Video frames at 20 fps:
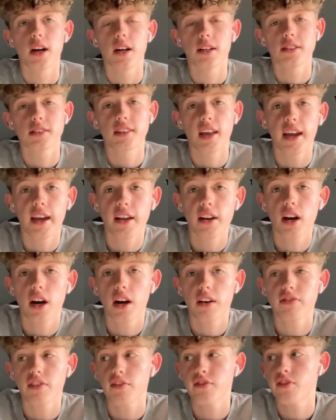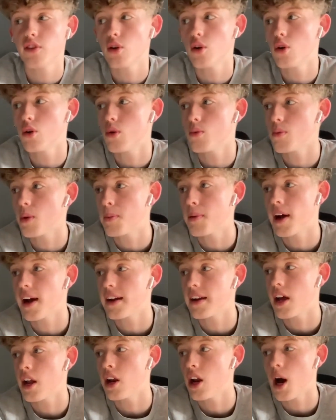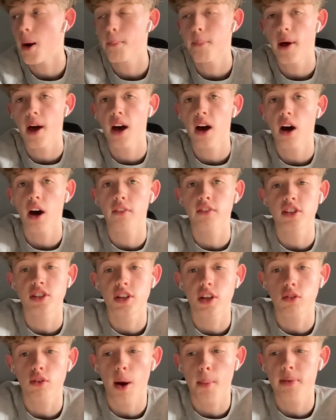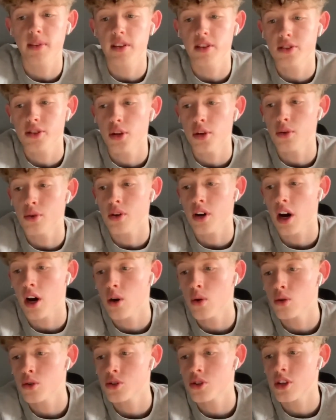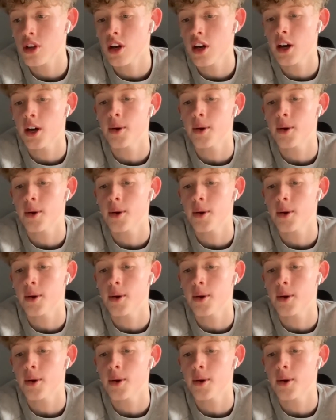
Second half, I thought we played a lot better. Obviously, grabbing the 2 goals.